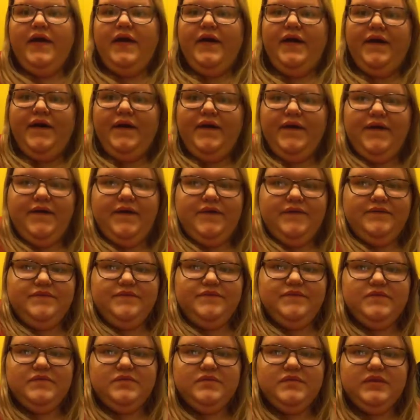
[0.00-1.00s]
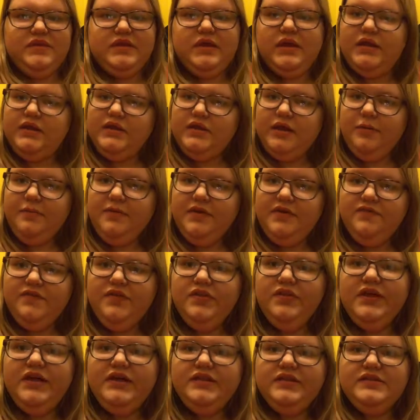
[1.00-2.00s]
Tell me if you
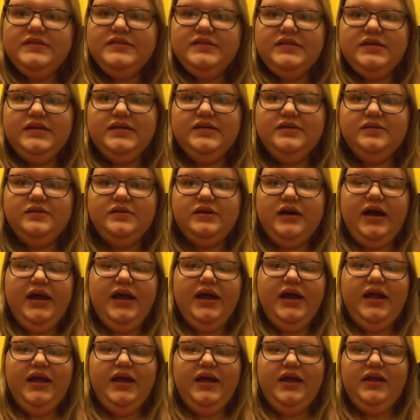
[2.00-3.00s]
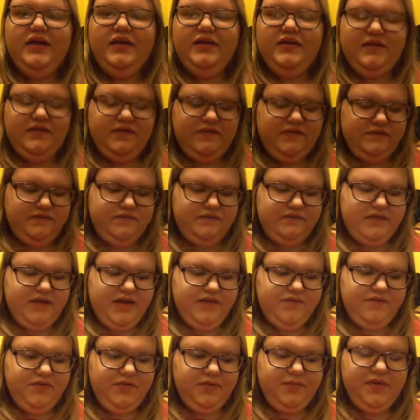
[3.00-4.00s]
like this angle. I
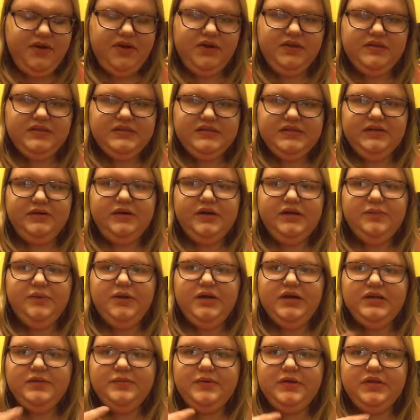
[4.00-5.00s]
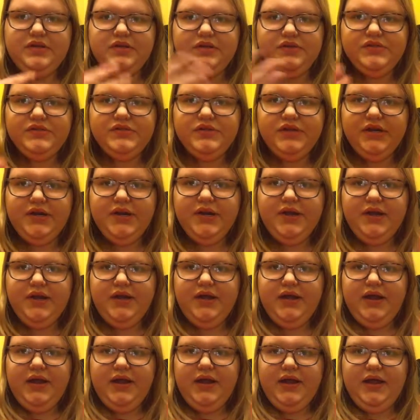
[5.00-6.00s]
have never been on this angle. I want it to be closer
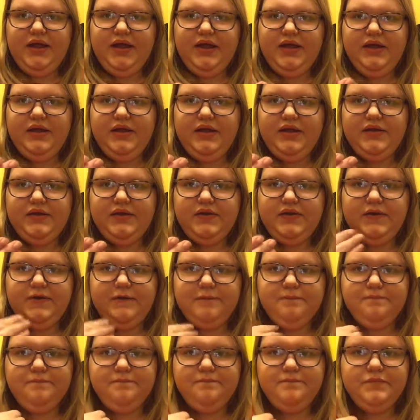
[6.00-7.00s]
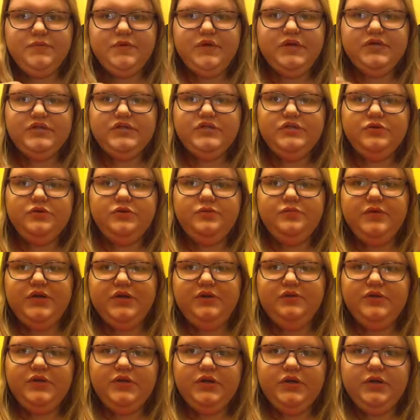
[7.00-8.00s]
and not show my
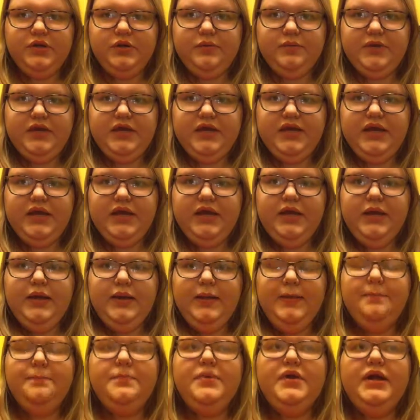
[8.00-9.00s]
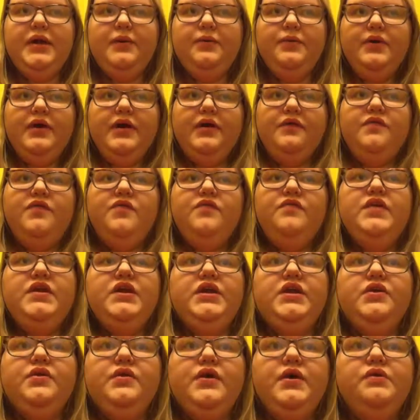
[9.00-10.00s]
whole entire body. But I will have a
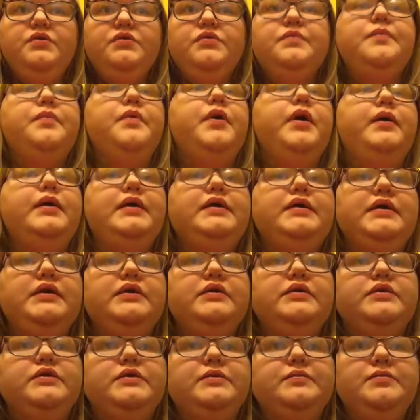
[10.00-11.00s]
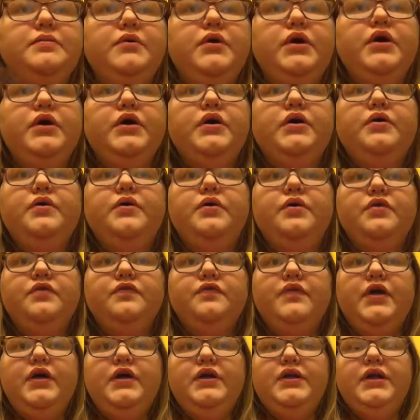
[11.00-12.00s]
video out probably either tomorrow or the
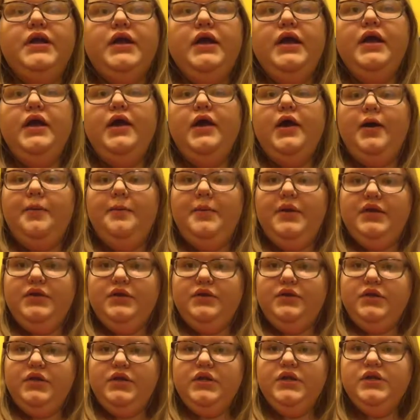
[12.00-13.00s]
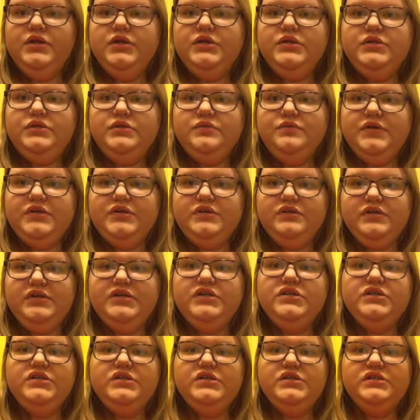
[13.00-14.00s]
following day on my New Year's
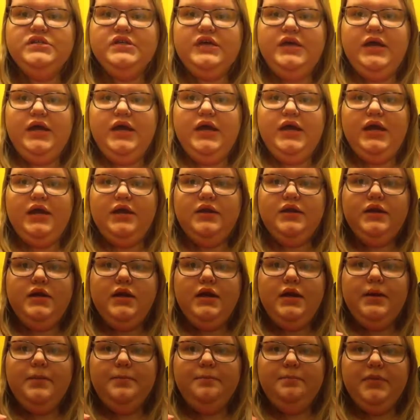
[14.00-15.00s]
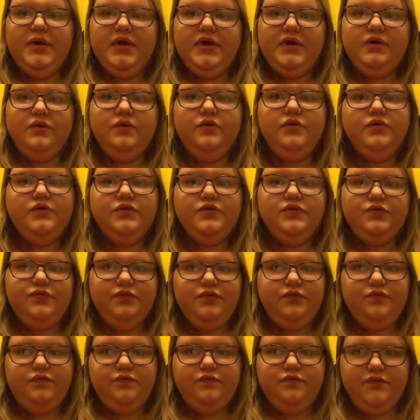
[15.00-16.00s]
resolutions and my goals
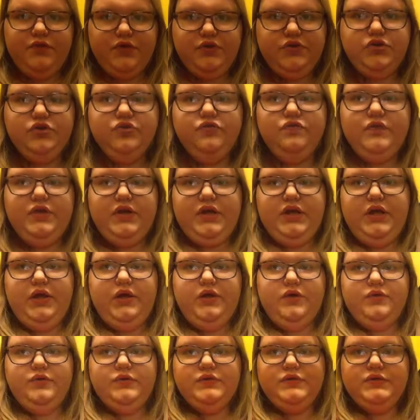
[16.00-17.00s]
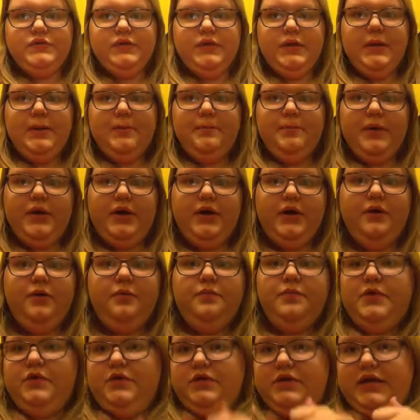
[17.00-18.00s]
for future videos. But I
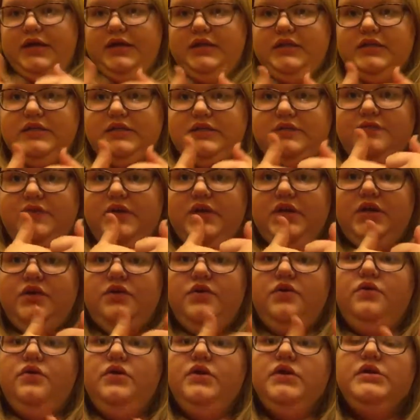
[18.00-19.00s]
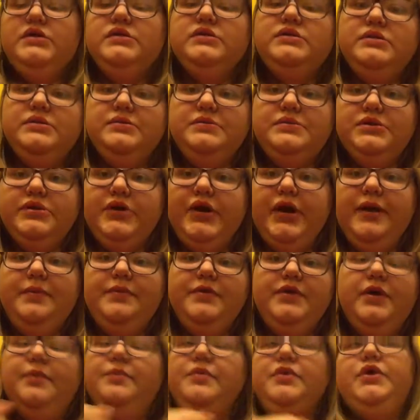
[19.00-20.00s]
hope you like this video. Subscribe
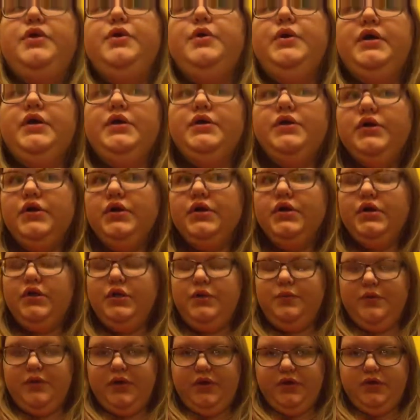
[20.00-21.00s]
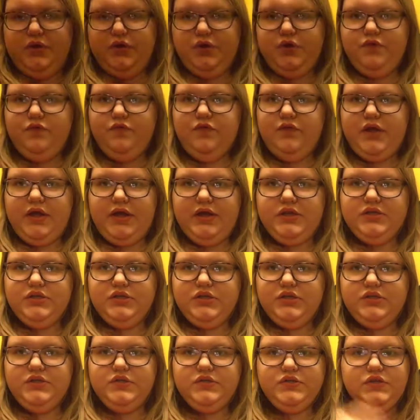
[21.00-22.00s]
down below and turn on the bell
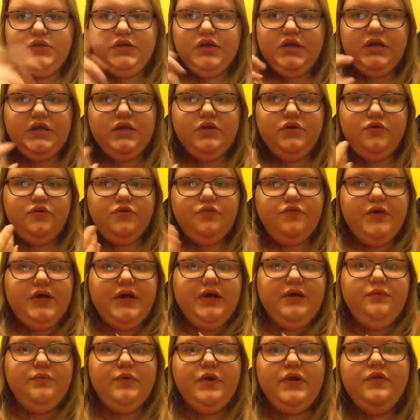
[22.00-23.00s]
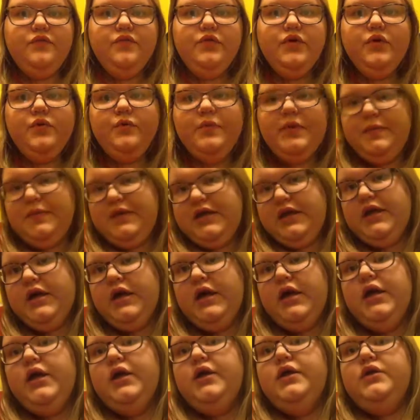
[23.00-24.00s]
notification so you can get notified whenever we make
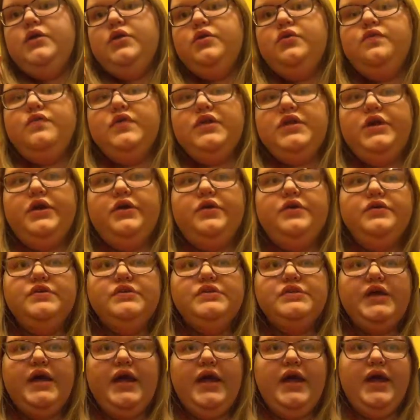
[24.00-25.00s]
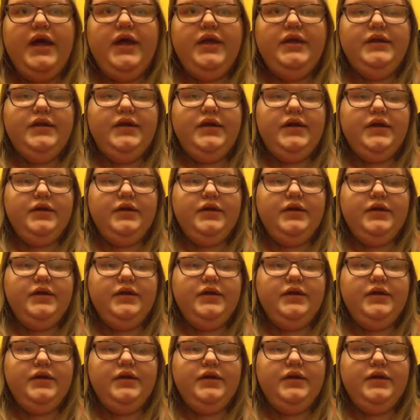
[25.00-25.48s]
new videos. And